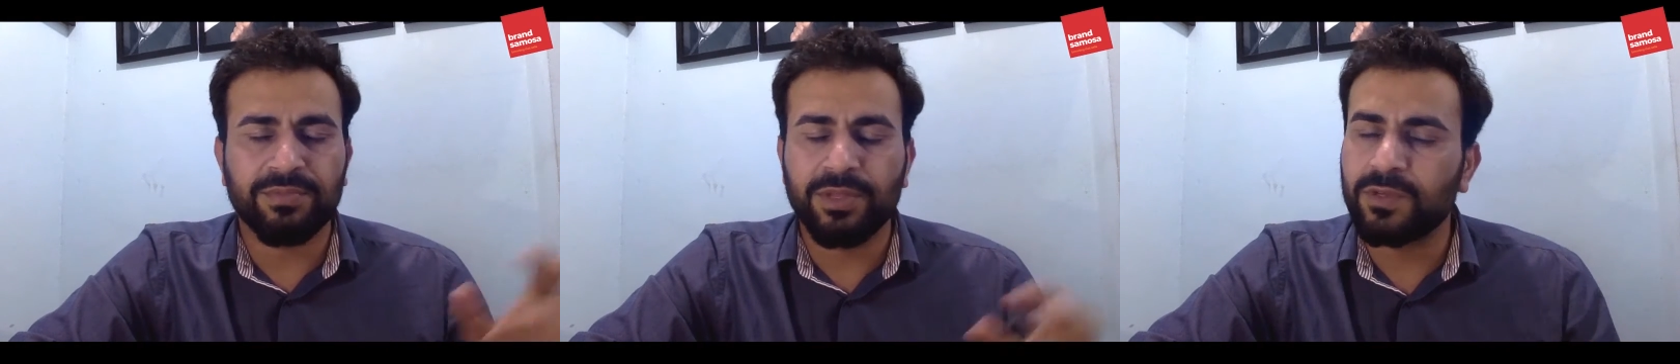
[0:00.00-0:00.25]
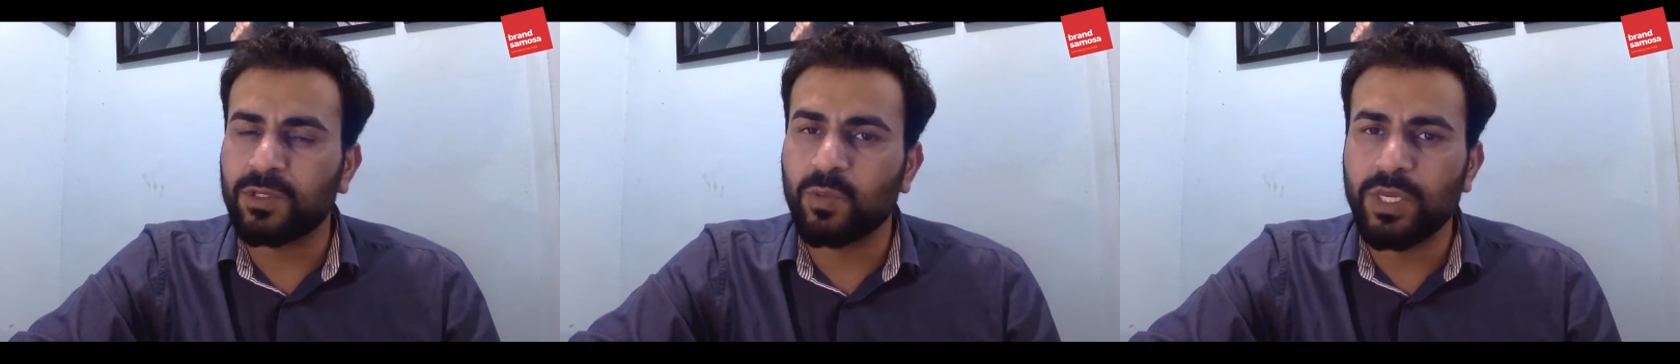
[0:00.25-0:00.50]

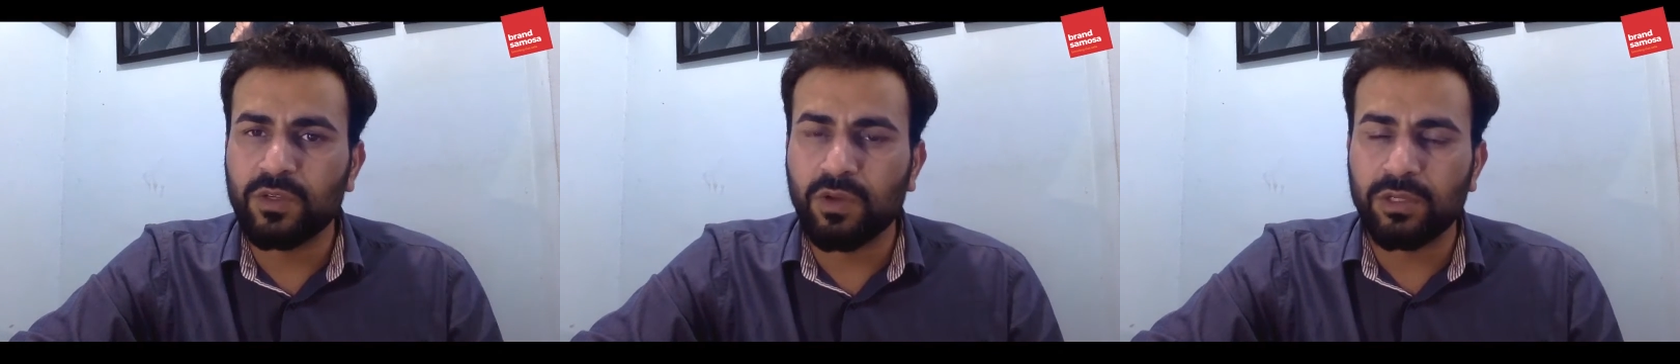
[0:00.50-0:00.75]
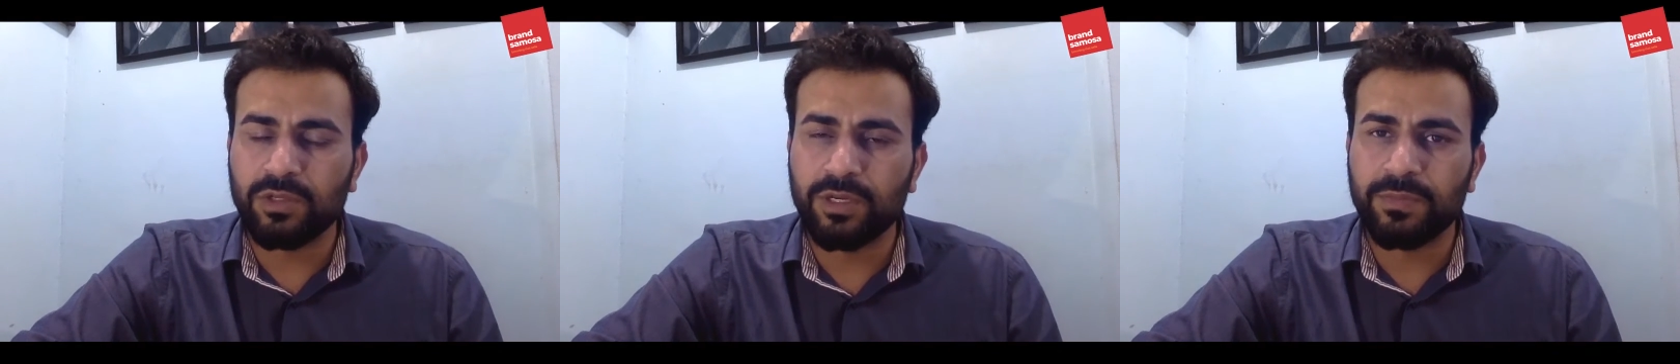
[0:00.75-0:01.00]
previous weeks
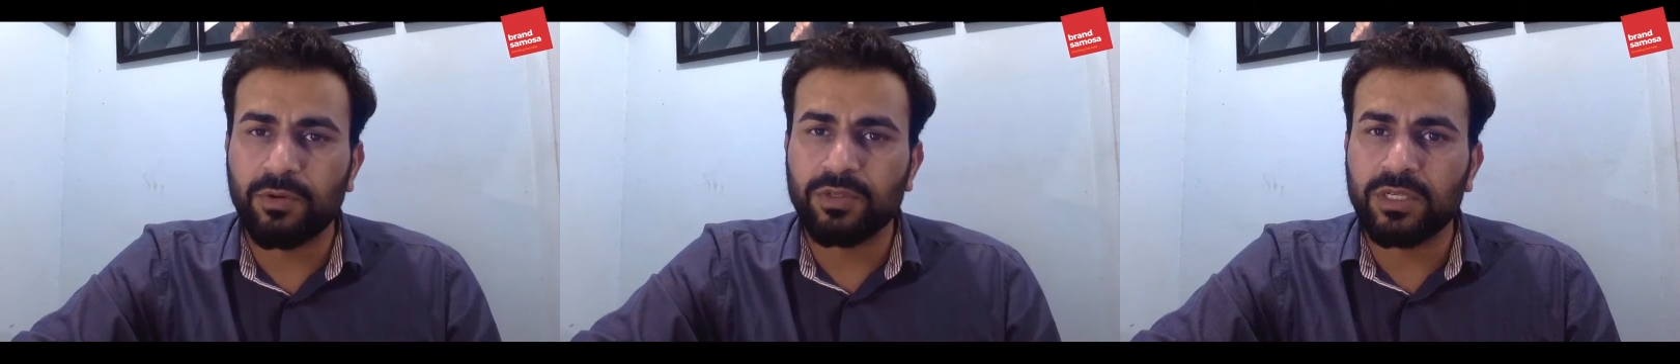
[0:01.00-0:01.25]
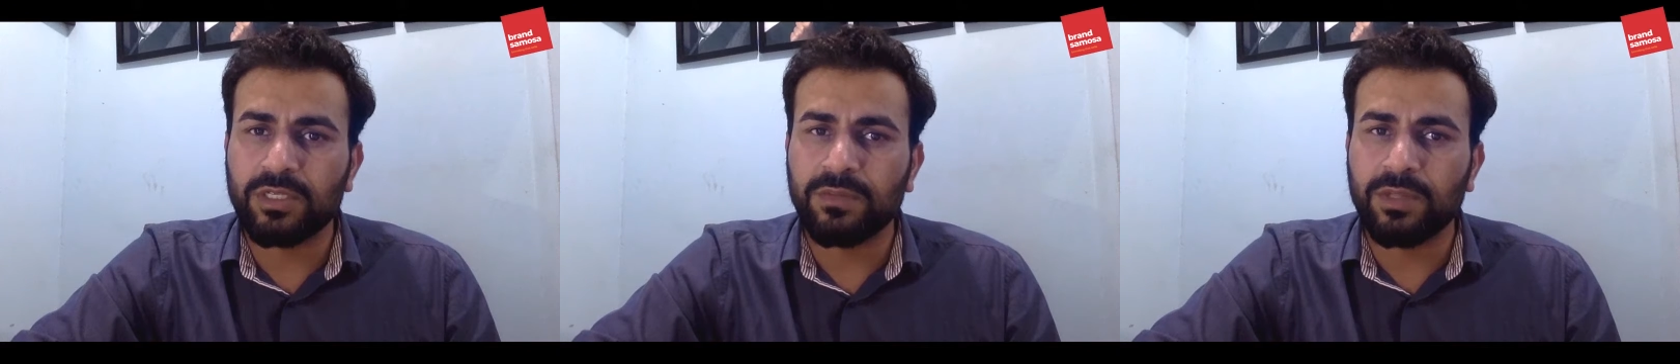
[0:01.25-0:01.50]
also he
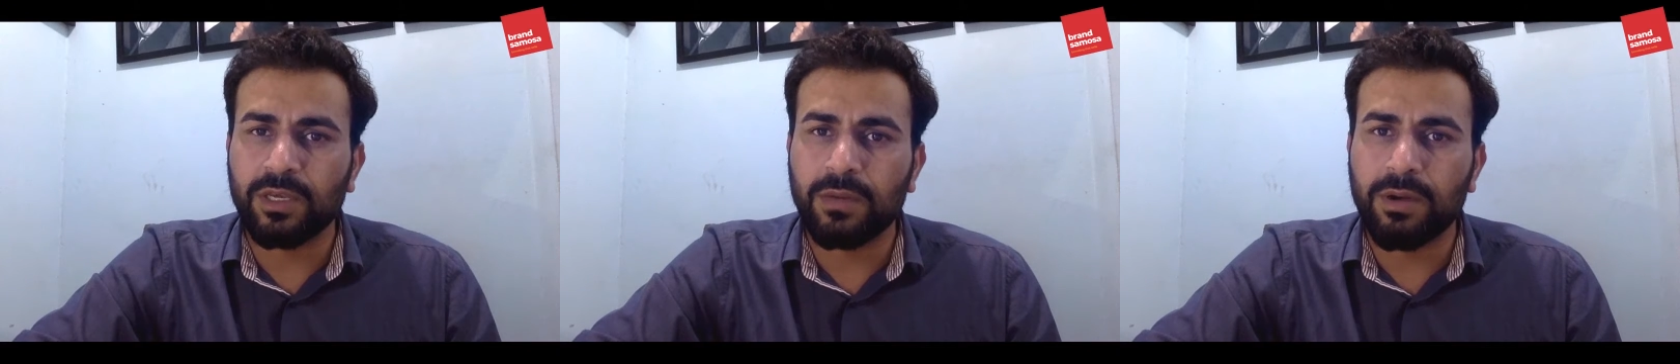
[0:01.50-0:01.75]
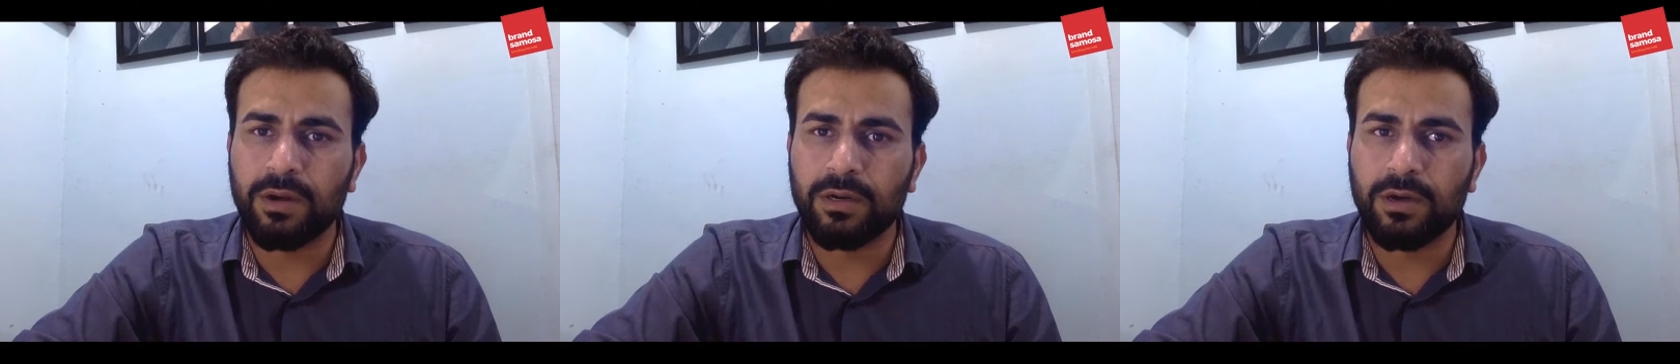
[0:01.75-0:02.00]
posted something
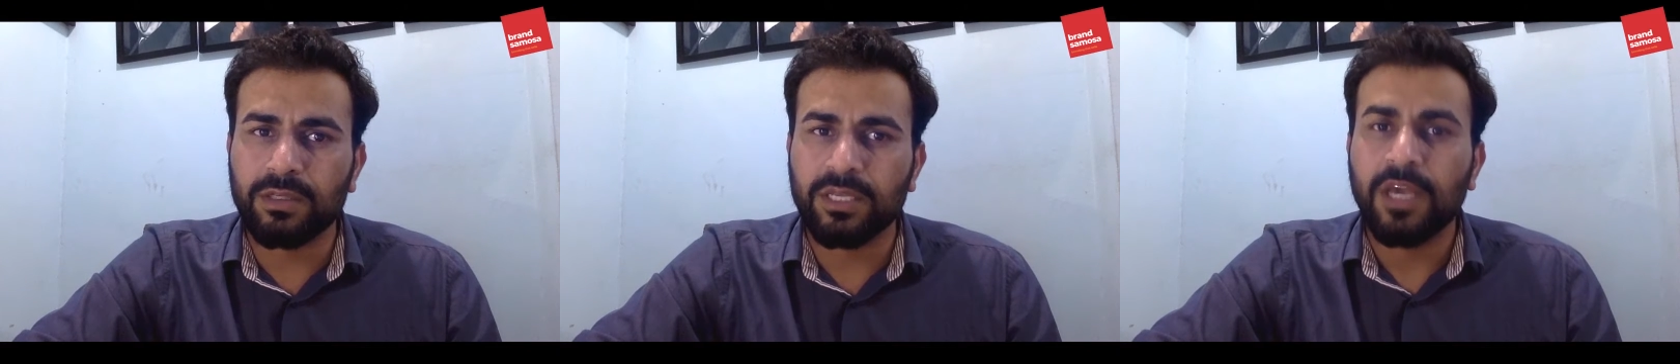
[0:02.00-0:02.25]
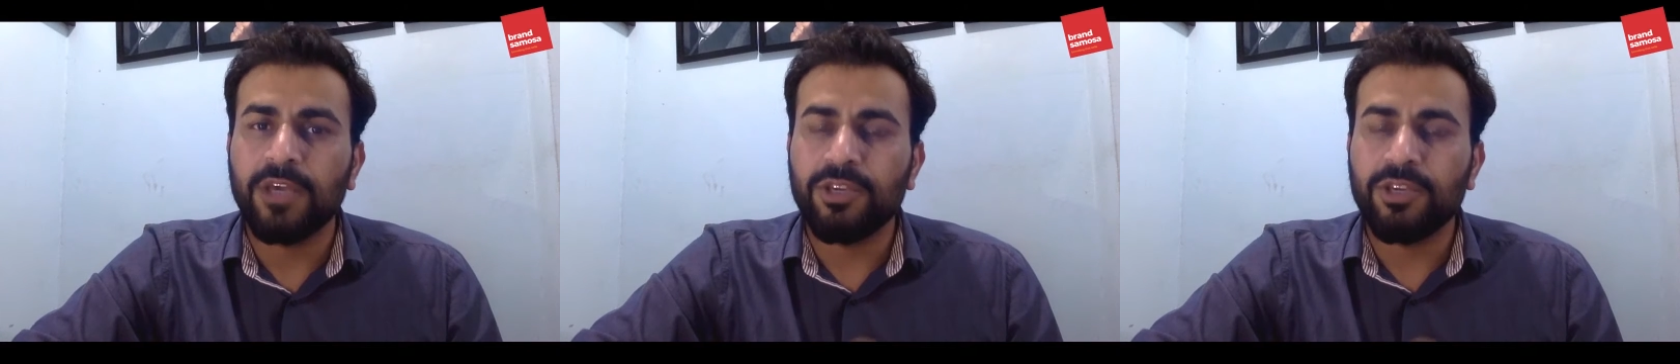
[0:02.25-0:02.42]
about dogs